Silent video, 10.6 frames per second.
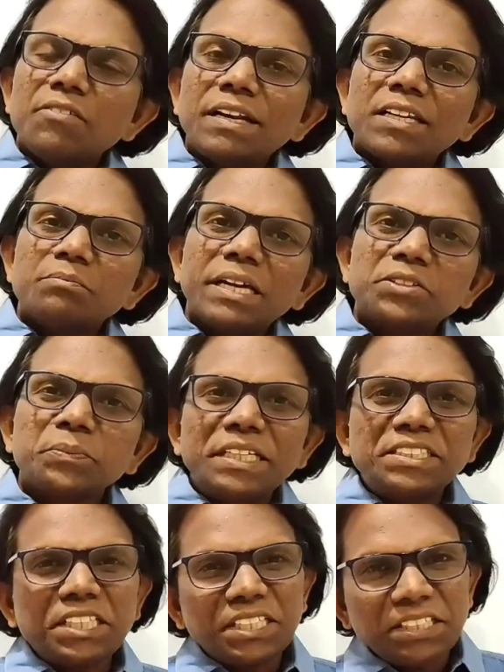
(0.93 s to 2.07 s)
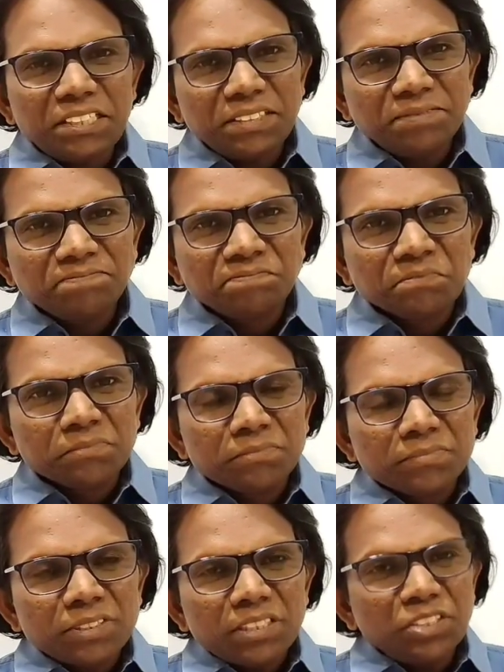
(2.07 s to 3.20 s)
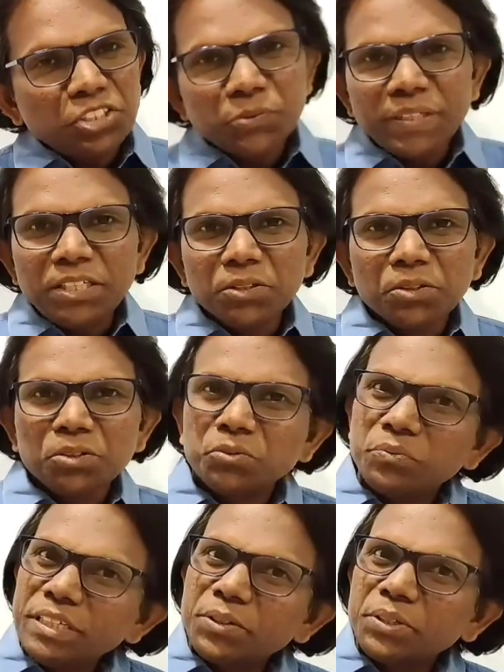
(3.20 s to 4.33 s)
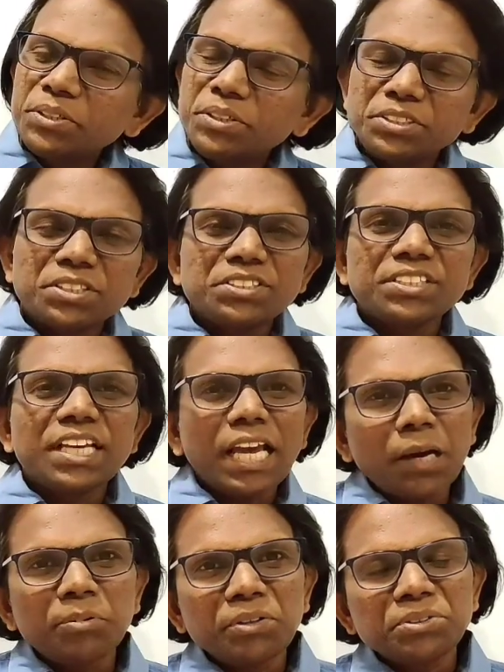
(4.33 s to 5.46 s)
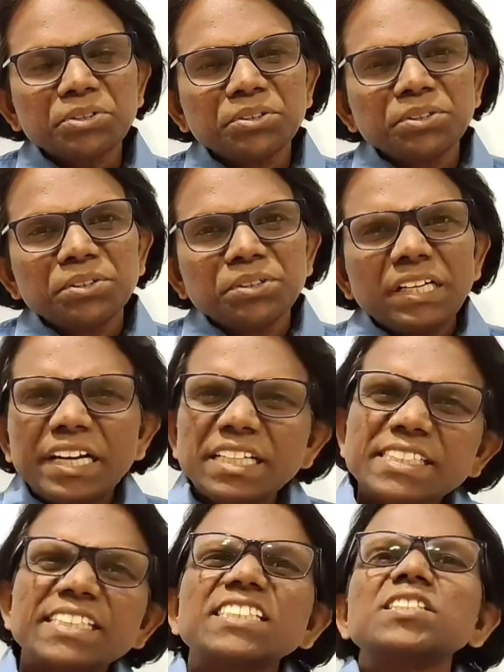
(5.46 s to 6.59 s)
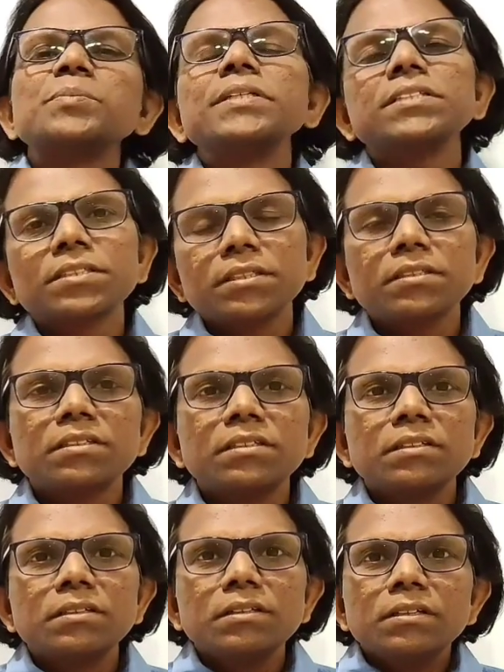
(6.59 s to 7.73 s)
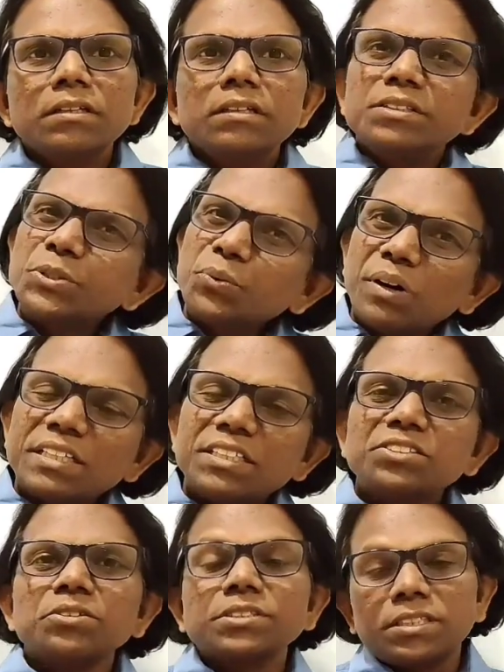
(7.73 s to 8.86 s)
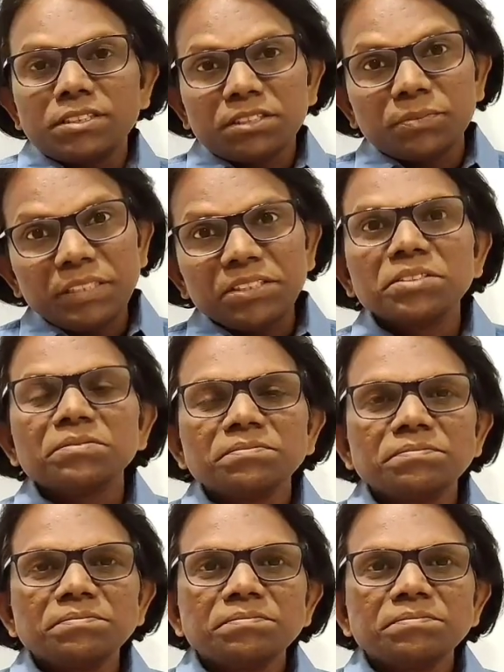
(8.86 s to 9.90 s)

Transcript: Hi, welcome back to my channel. In this video, we are going to discussing about risk assessment. So what is risk assessment?